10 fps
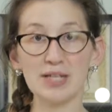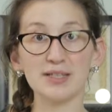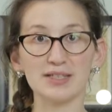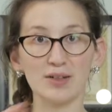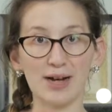
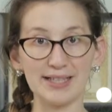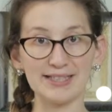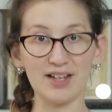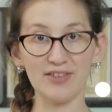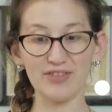So I
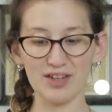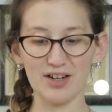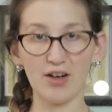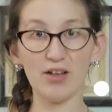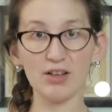stuffed
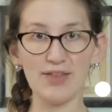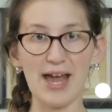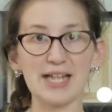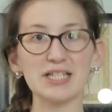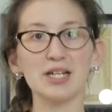all of
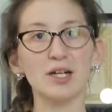that,